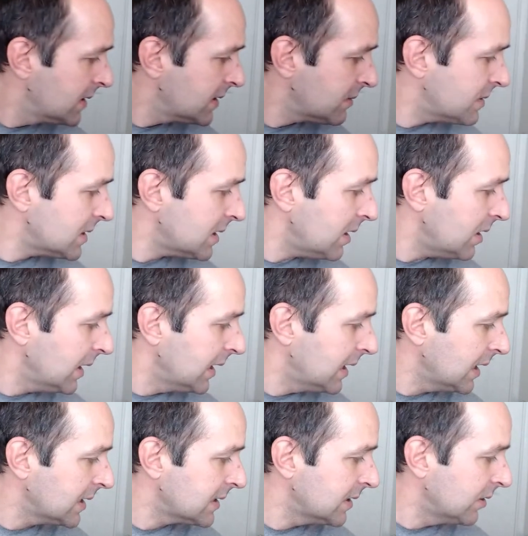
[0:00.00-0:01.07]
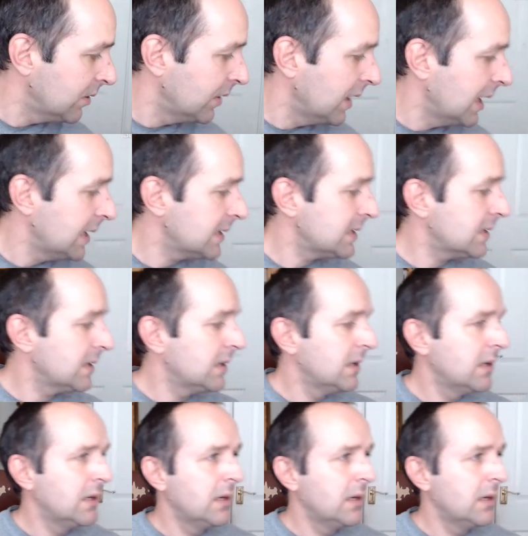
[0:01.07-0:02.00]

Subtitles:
So I was slightly gutted on that.